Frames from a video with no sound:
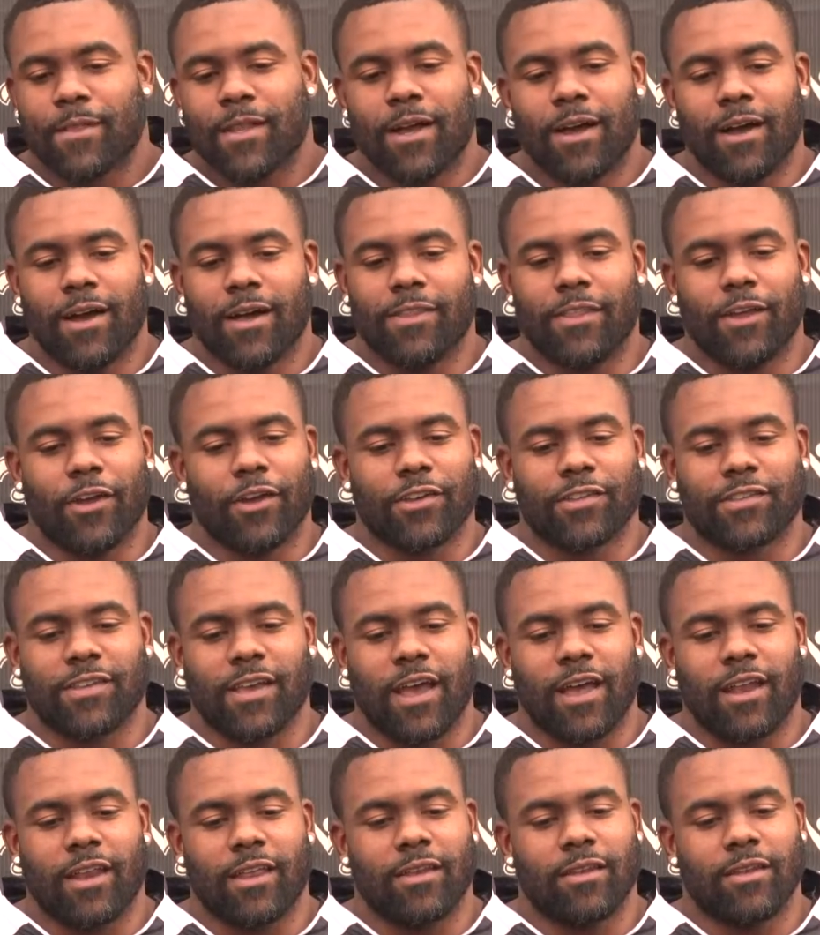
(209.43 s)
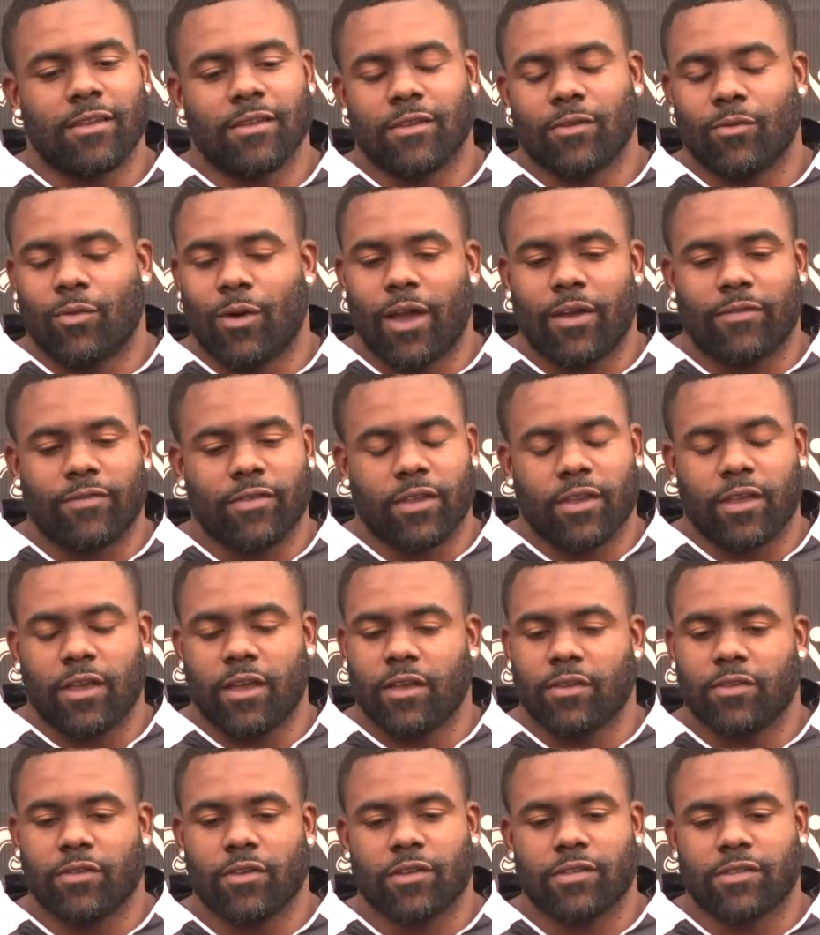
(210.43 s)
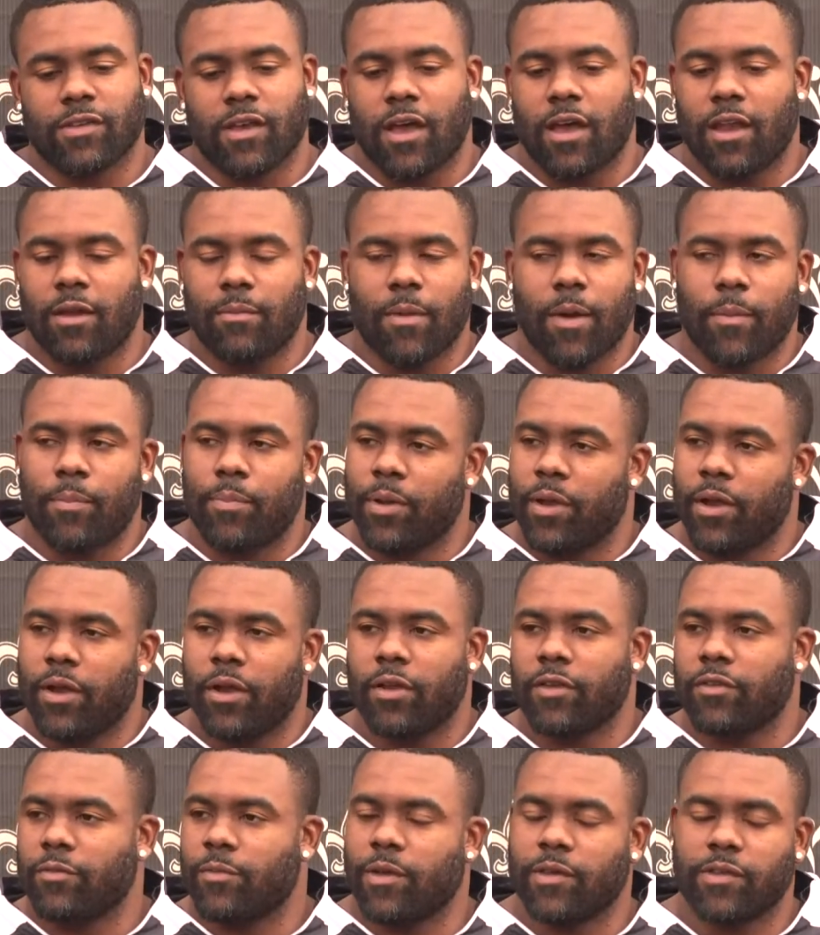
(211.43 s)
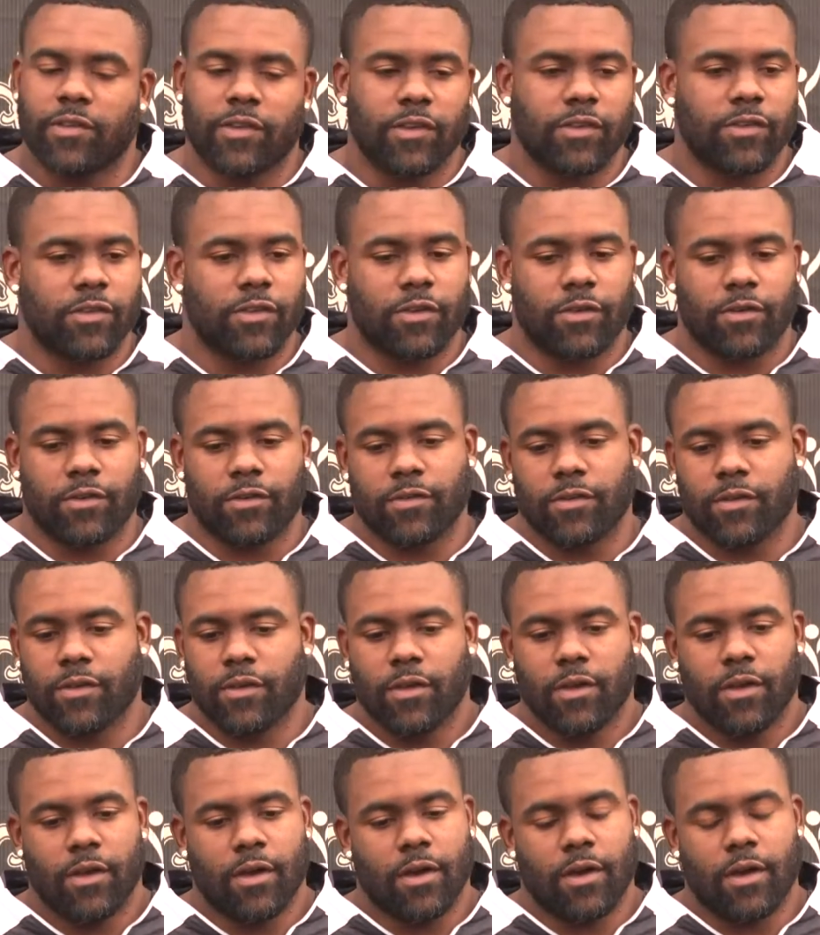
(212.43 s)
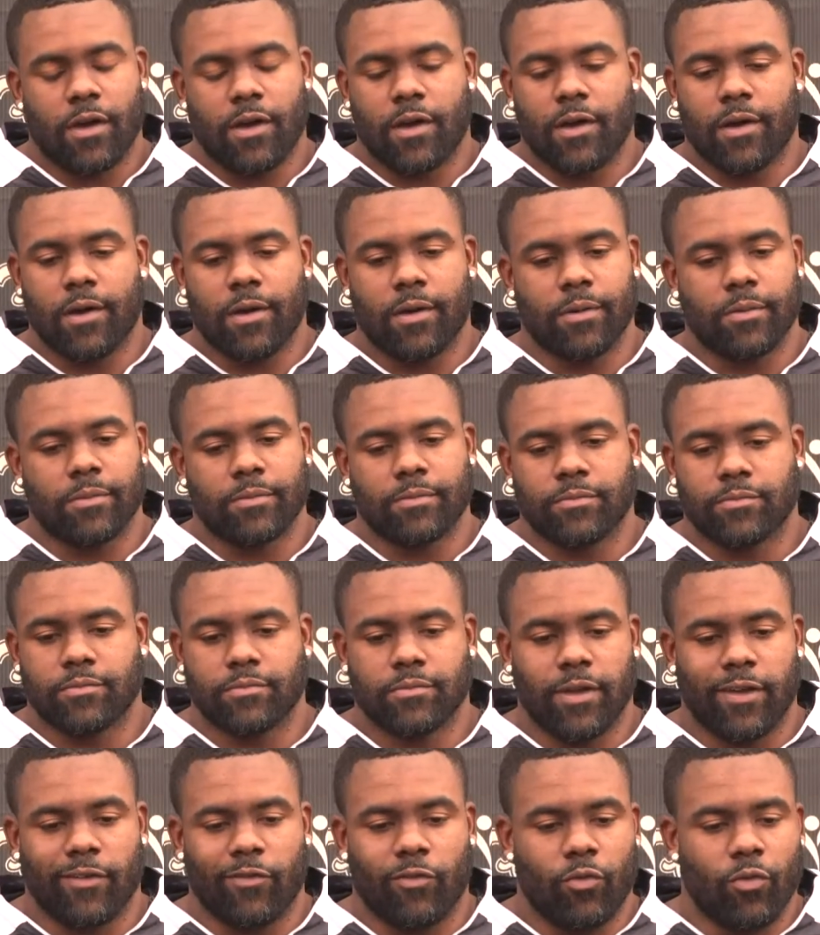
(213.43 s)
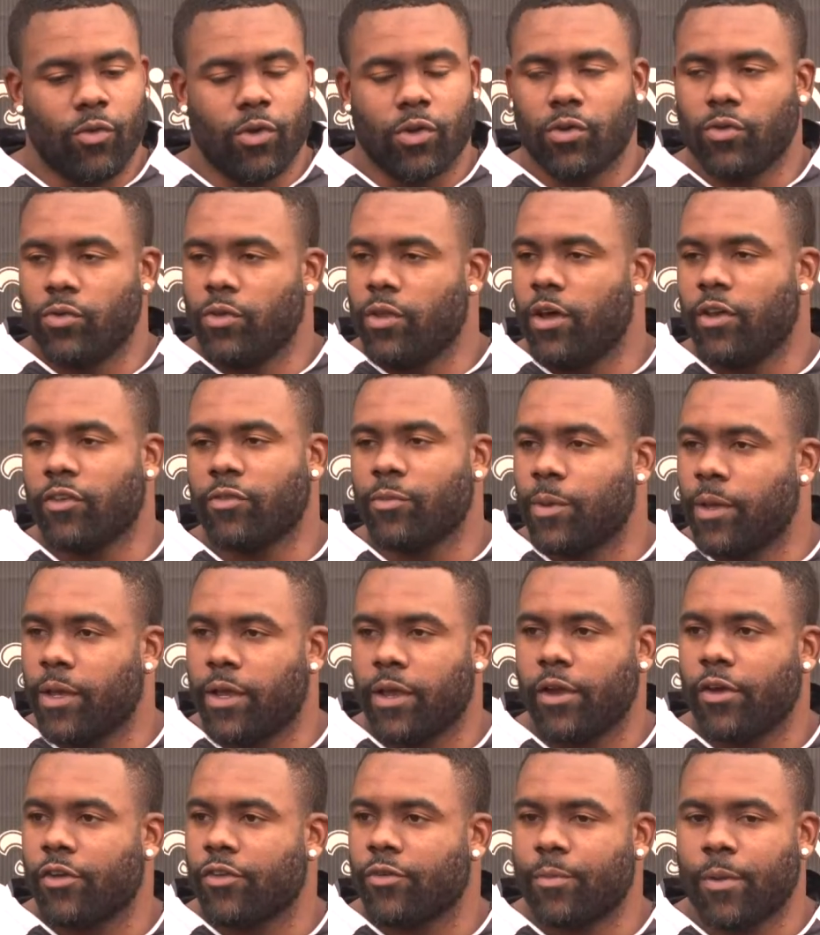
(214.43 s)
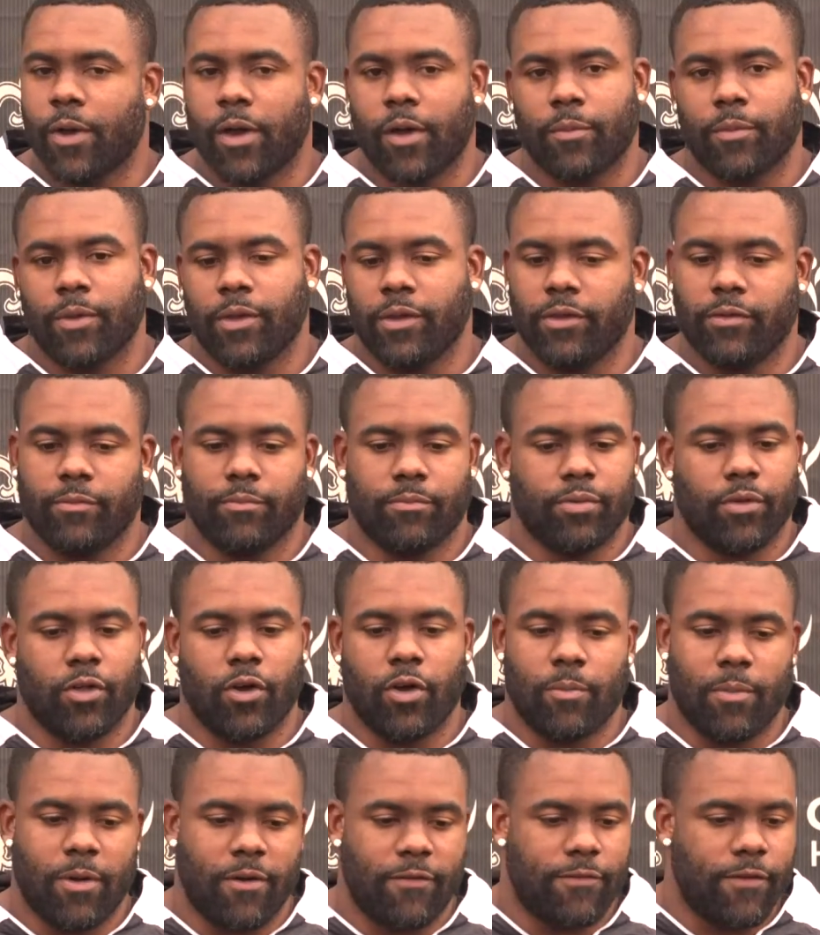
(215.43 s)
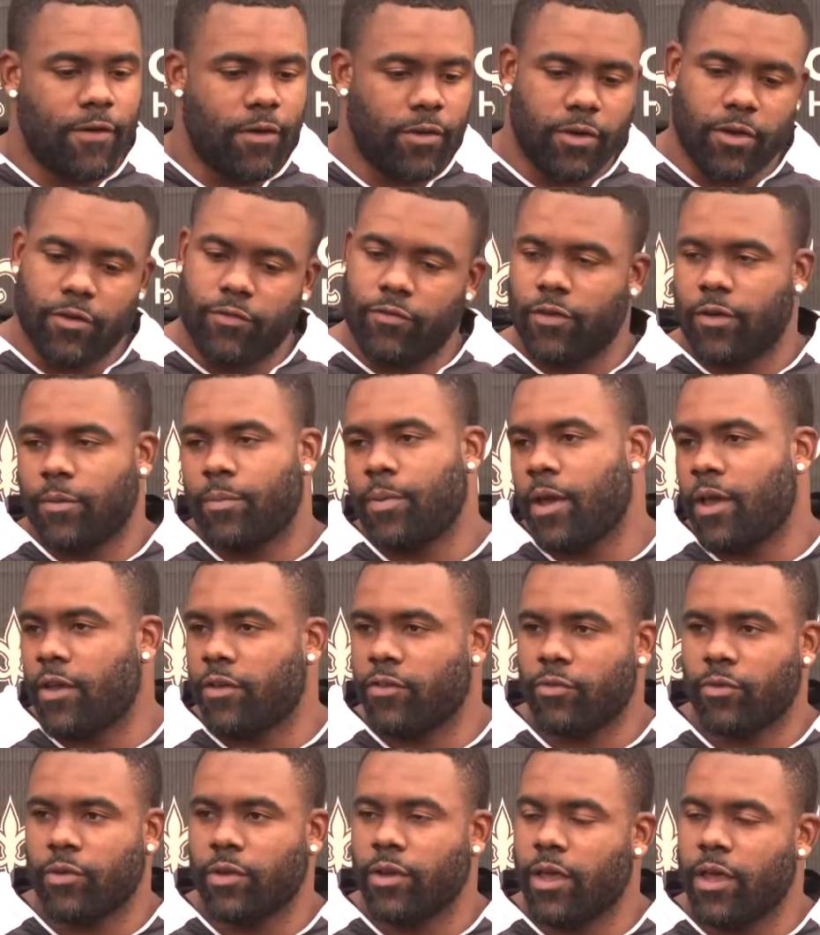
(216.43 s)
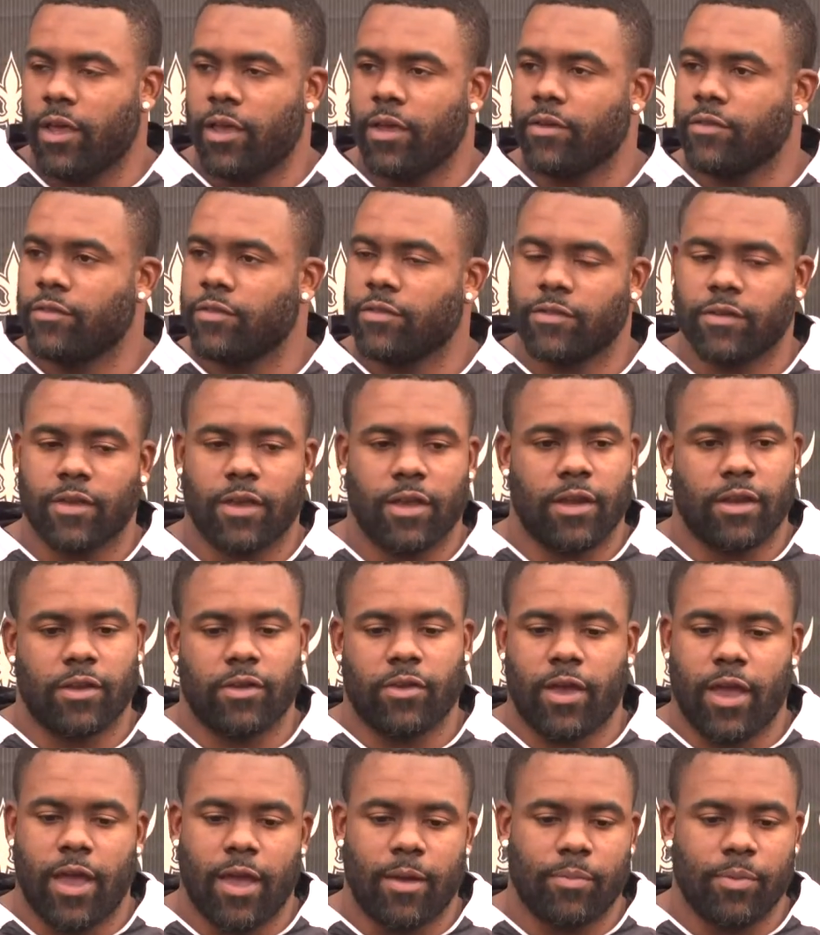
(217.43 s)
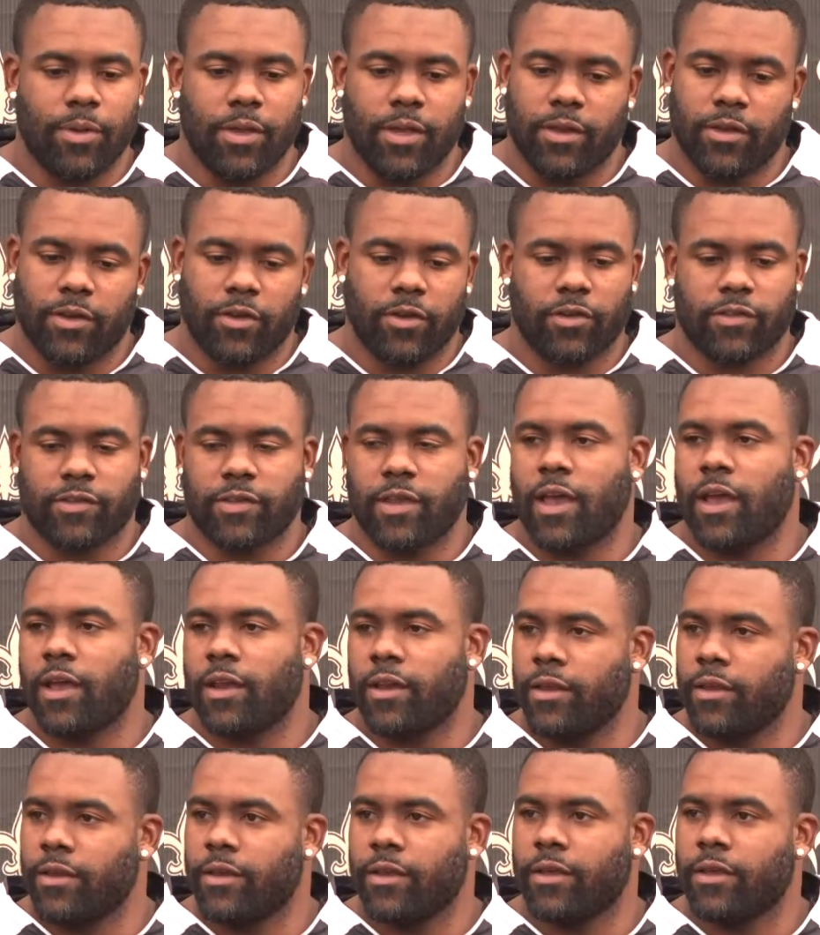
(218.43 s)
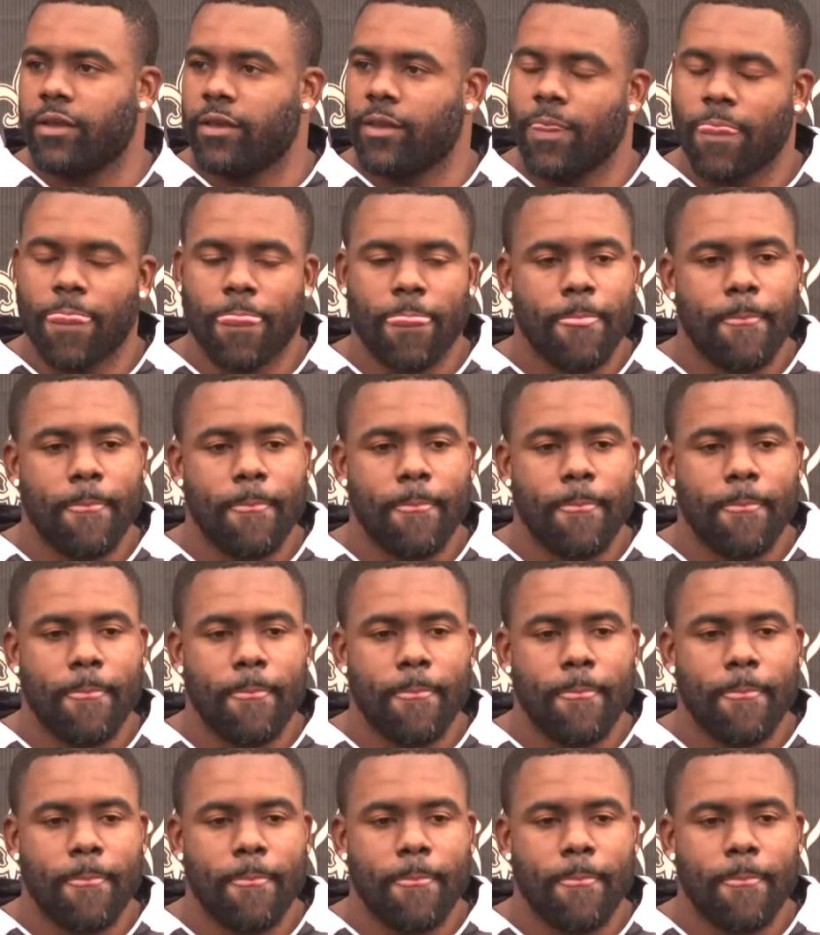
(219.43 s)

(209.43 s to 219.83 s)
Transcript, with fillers: uh, uh, they're excited. The wife, the kids, they're excited. My parents, my sisters, um, everyone who loves me and cares about me, blowing my phone up for the past three days, just saying that they're happy and they're excited and.